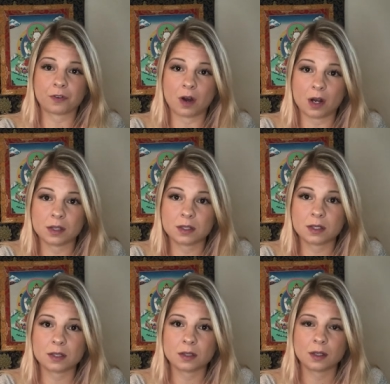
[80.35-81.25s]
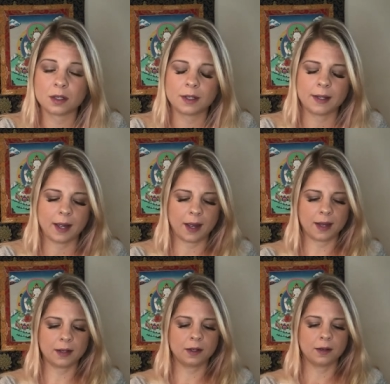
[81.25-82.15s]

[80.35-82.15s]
frauds, and